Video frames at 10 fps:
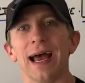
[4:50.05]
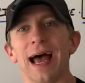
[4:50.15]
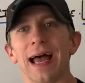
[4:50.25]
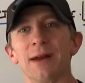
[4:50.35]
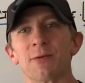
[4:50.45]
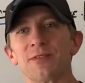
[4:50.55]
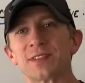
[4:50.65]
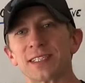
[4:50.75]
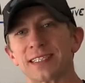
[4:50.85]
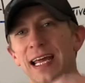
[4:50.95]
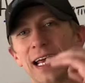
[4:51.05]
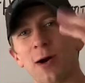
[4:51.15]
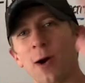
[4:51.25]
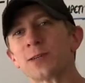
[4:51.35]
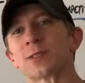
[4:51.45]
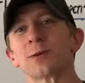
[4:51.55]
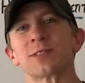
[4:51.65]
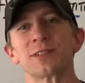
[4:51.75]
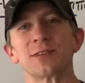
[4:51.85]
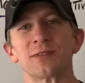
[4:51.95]
And we've sustained all
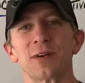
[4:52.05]
sorts of